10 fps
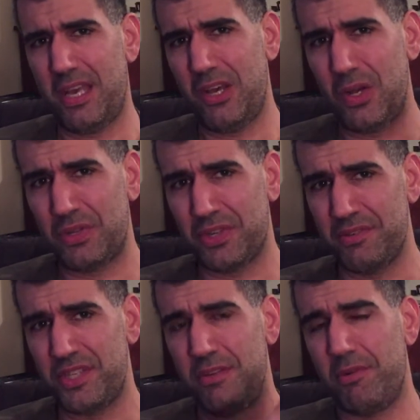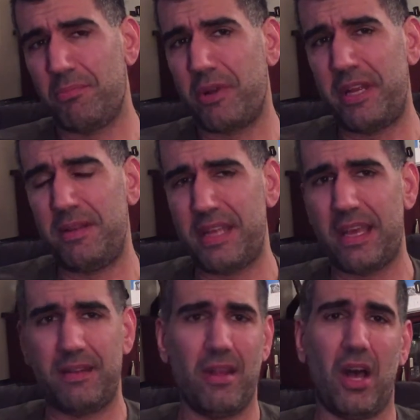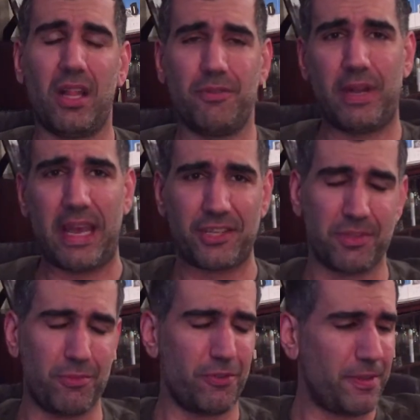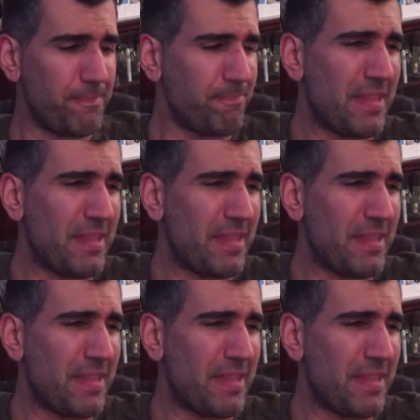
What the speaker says: it turns into a brain-dead Hollywood action movie.